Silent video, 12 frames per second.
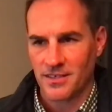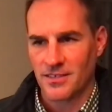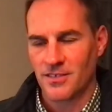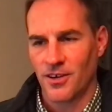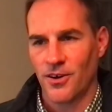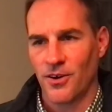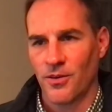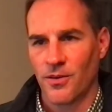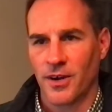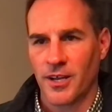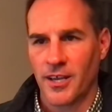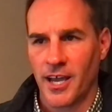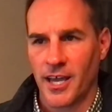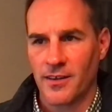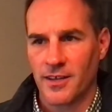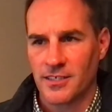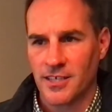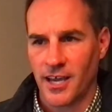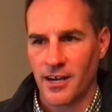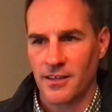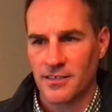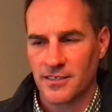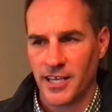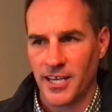So again, it's kind of the
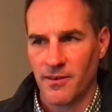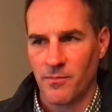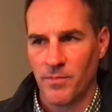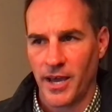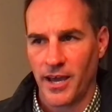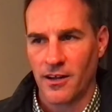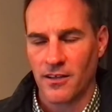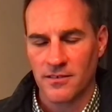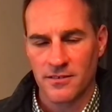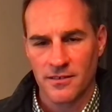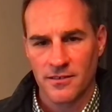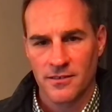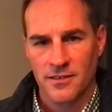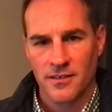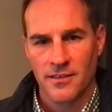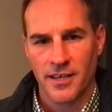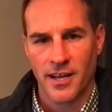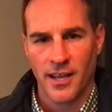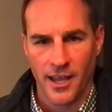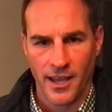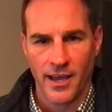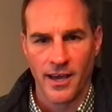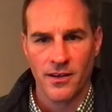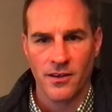same battle
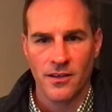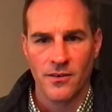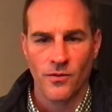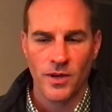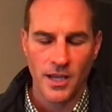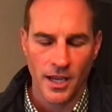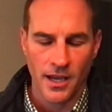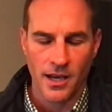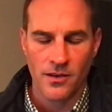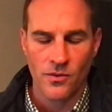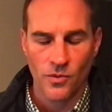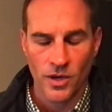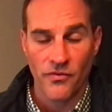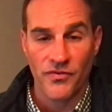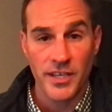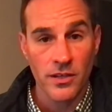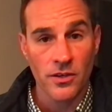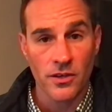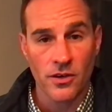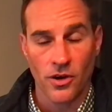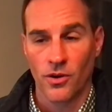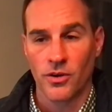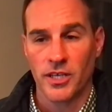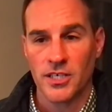that we had with dealer
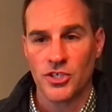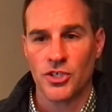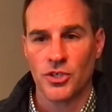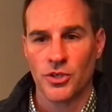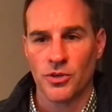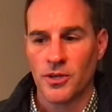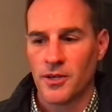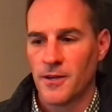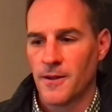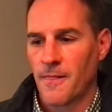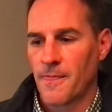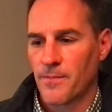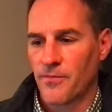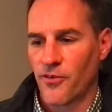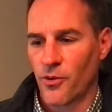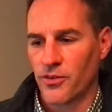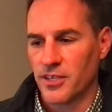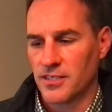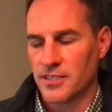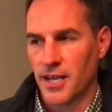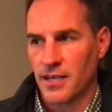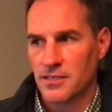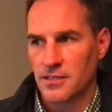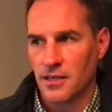code issue for these
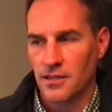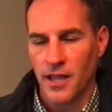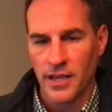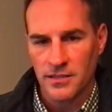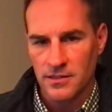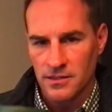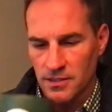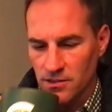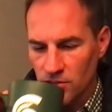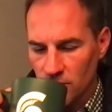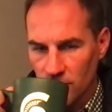next licenses.